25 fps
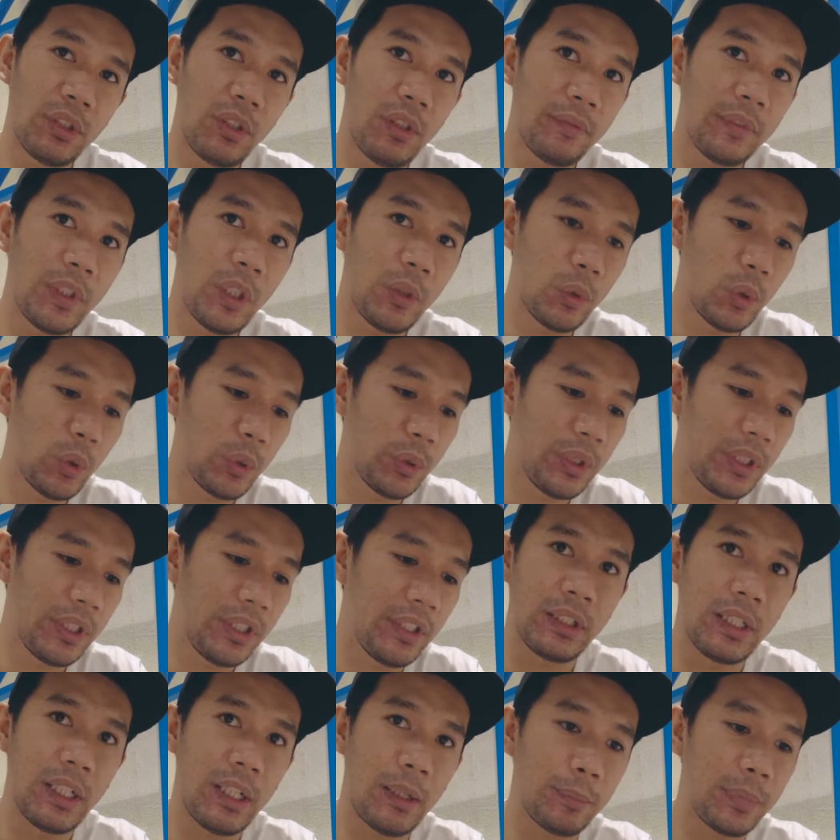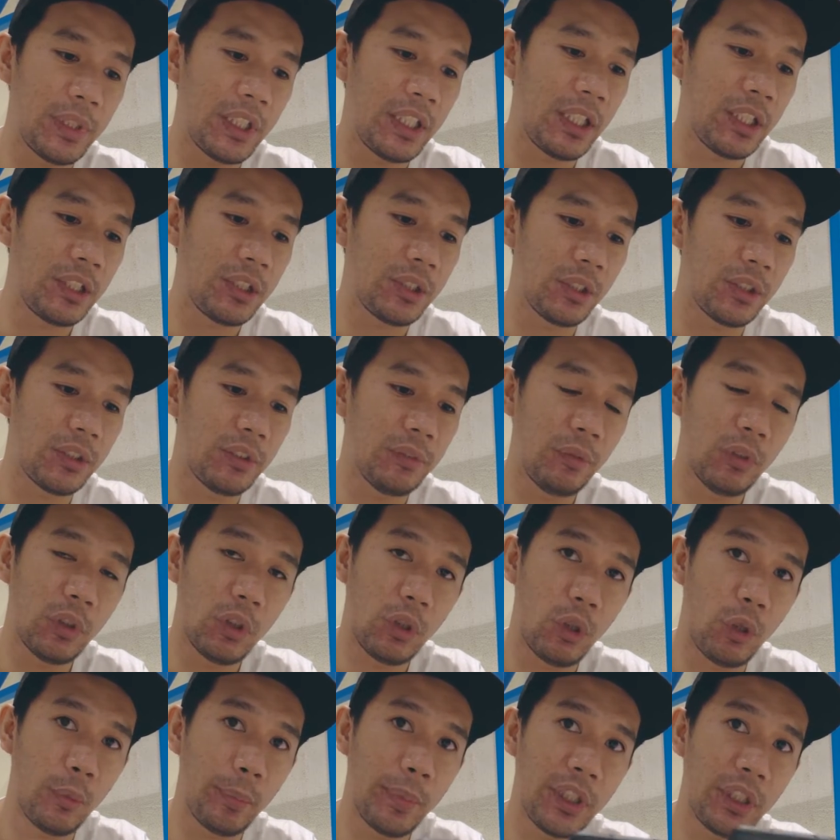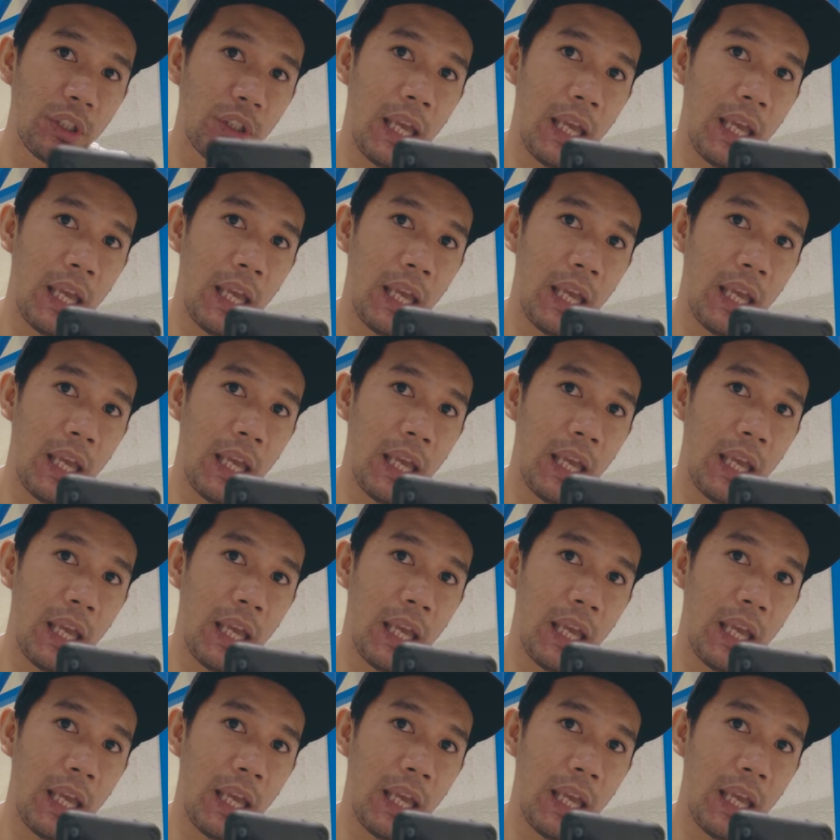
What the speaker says: you have downloaded the application, open